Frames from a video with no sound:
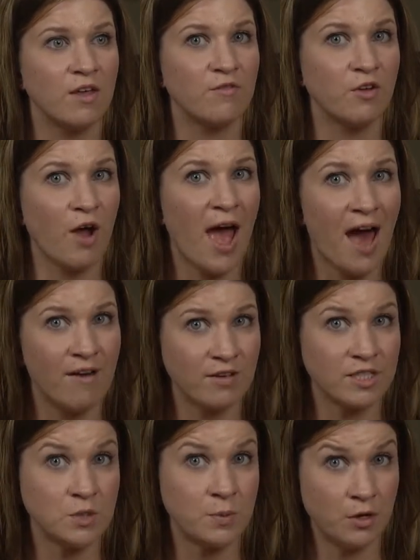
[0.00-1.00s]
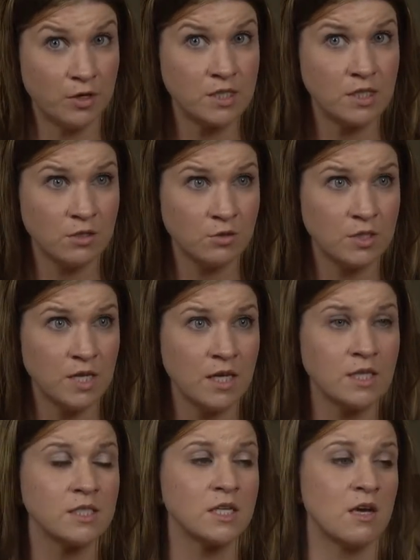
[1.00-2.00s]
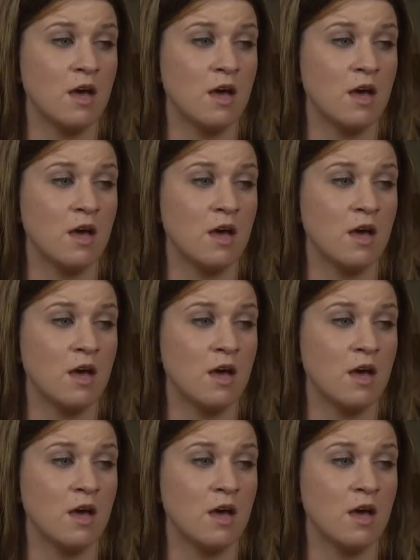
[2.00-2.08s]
if they're have experiencing those things,